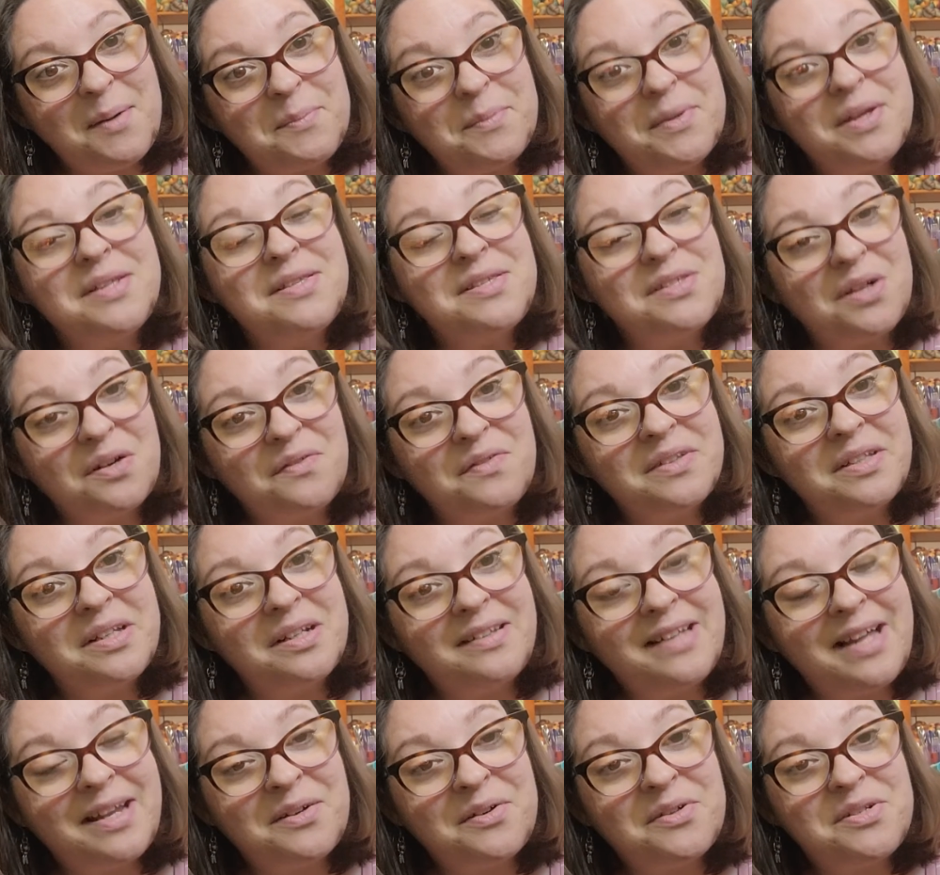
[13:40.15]
conserve a
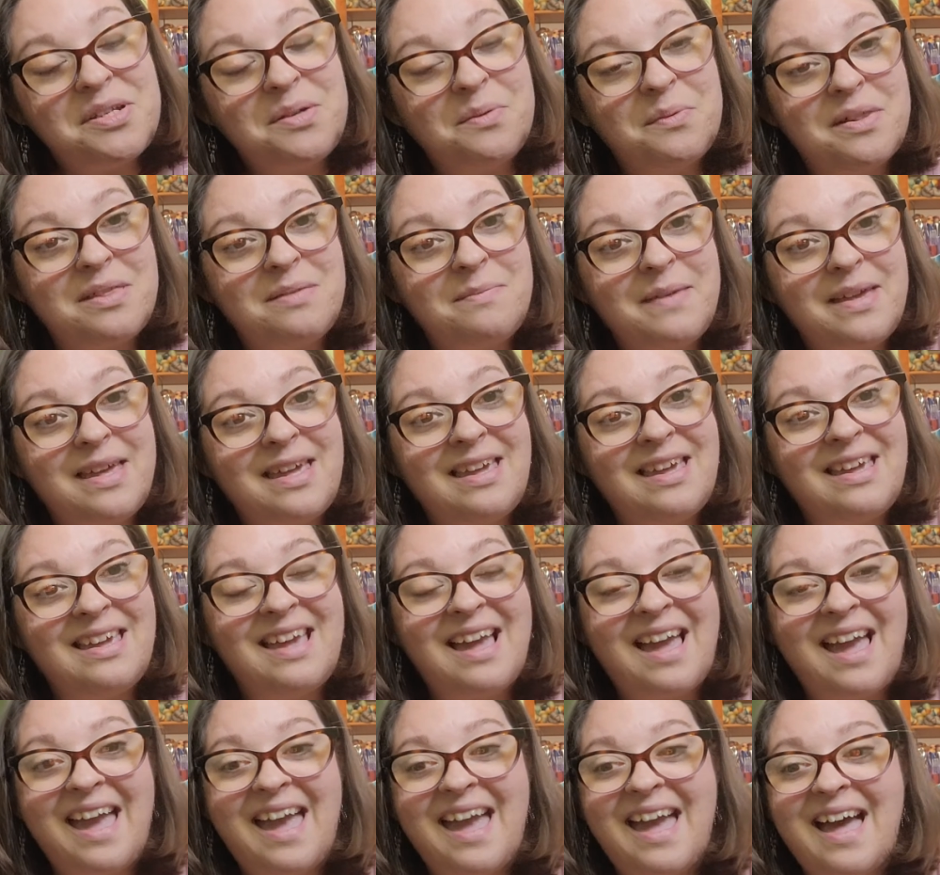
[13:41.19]
little energy with me,
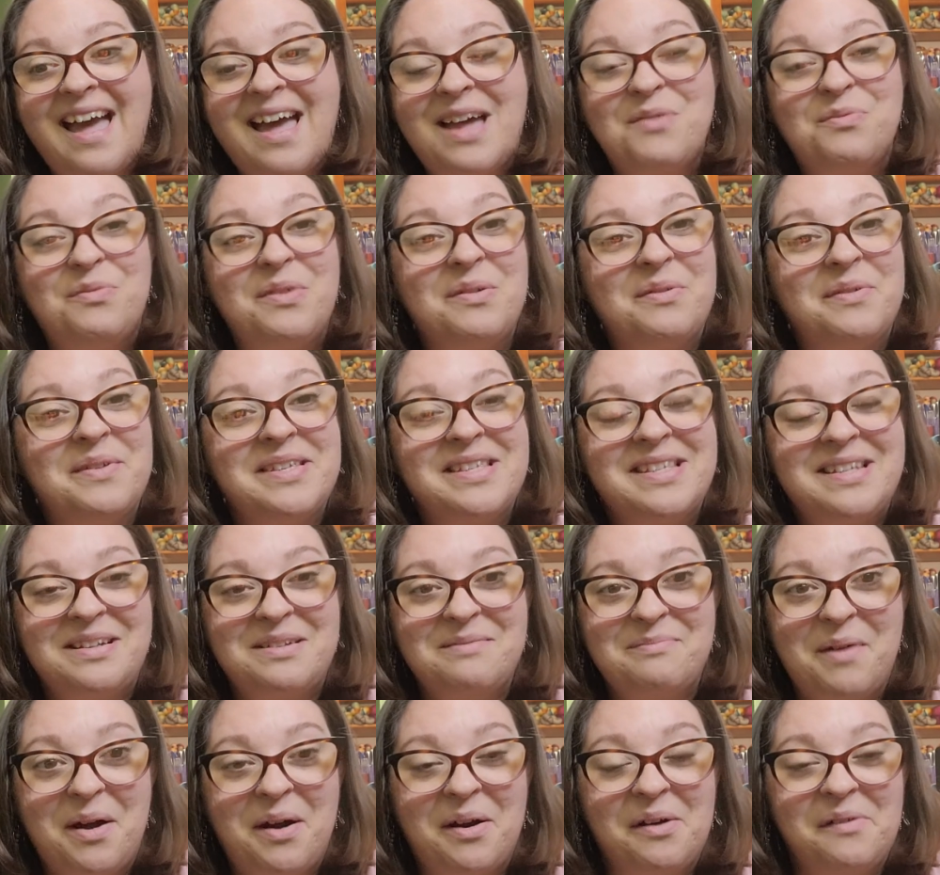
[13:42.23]
and we will see you
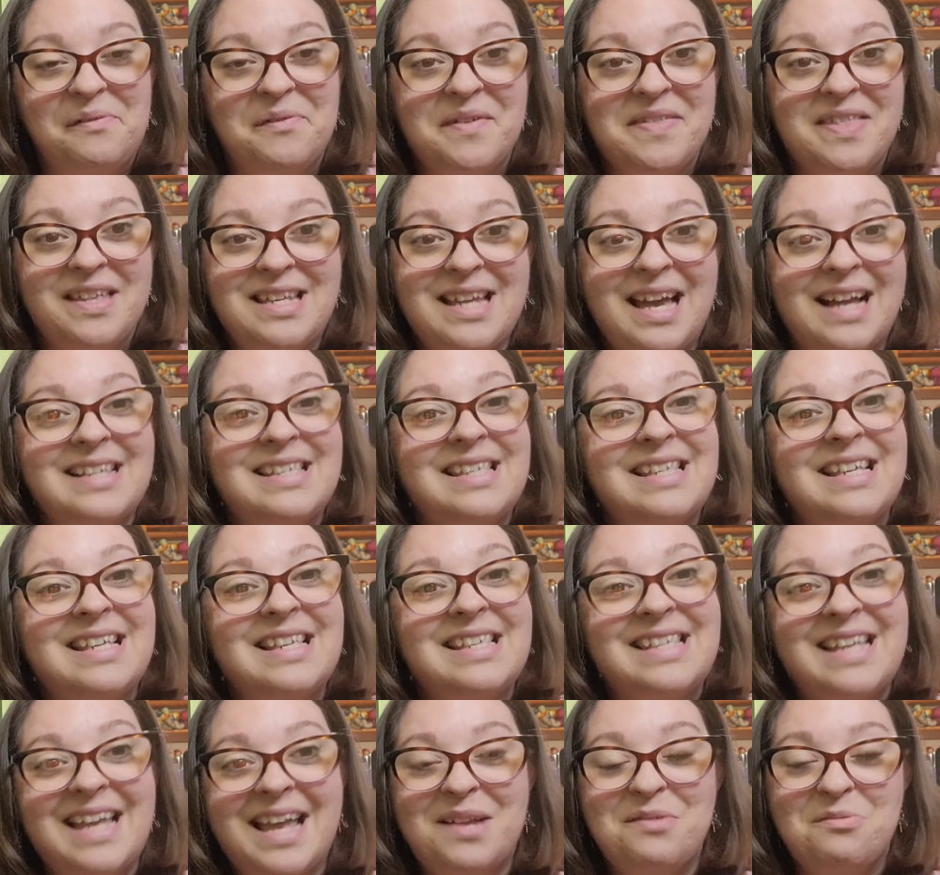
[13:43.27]
tomorrow for the
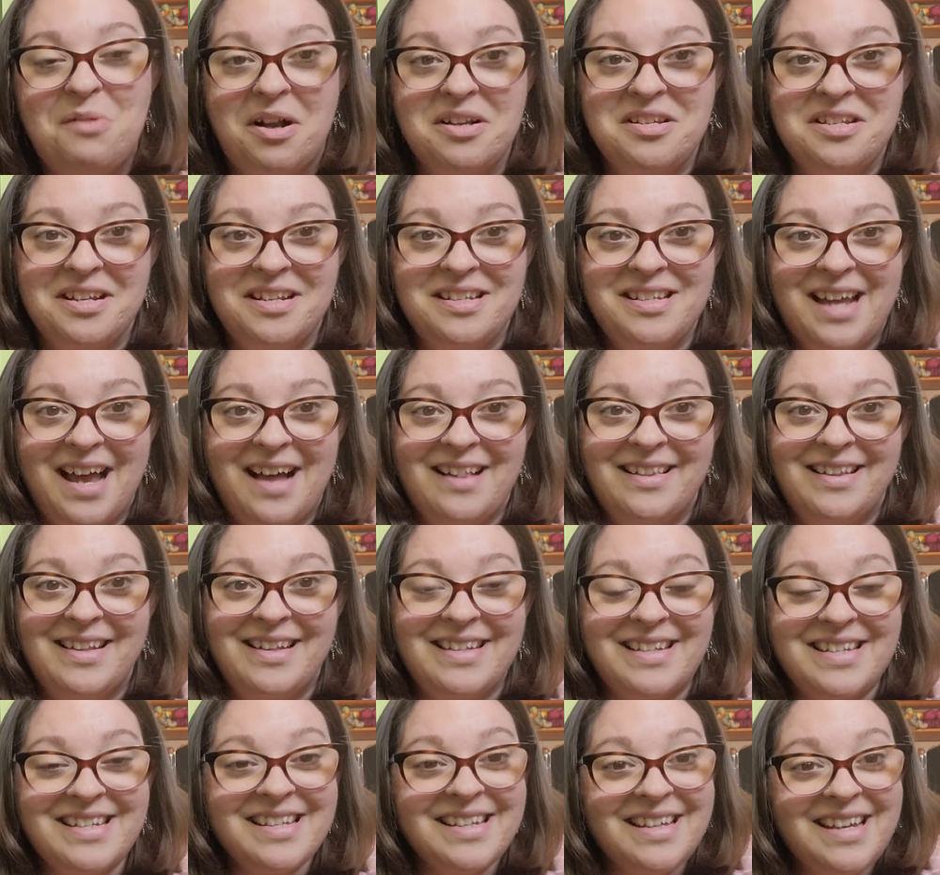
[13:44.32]
Texas hand washing
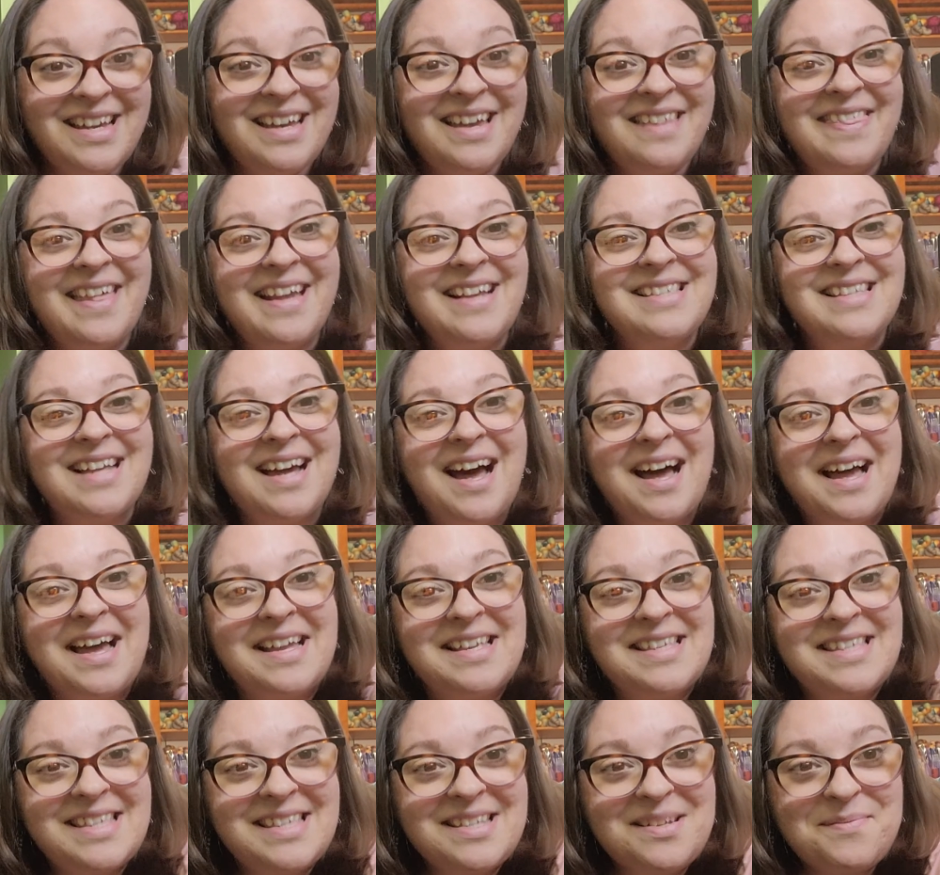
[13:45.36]
challenge. Thanks,
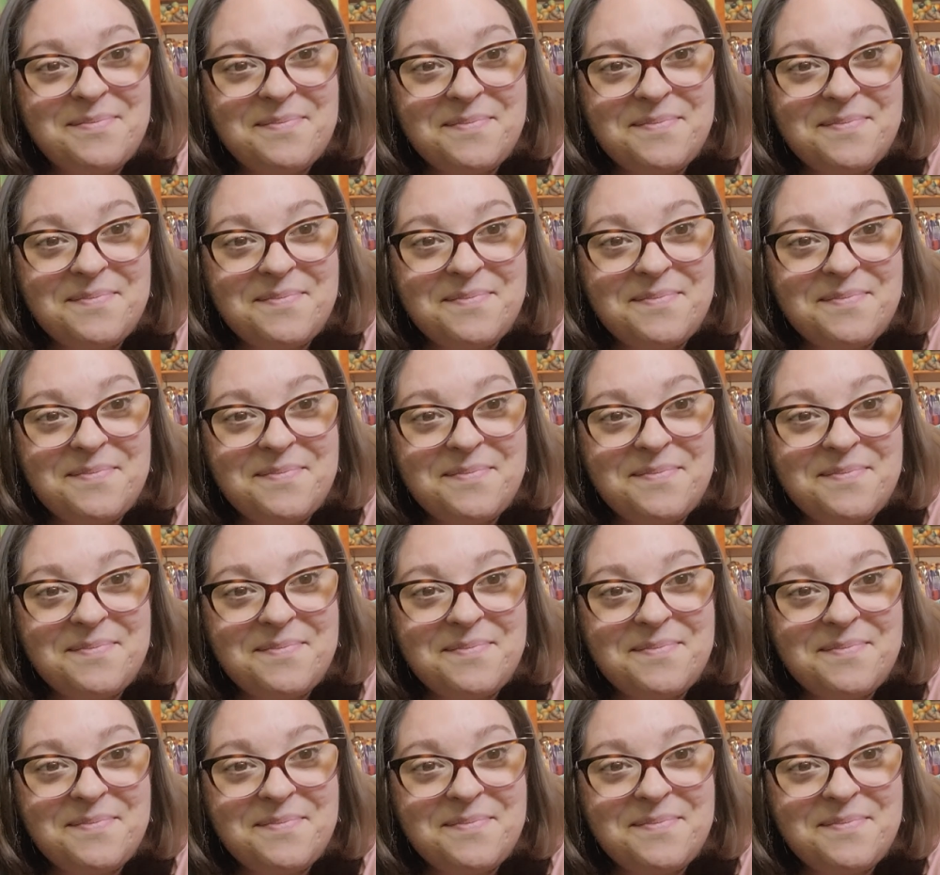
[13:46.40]
guys.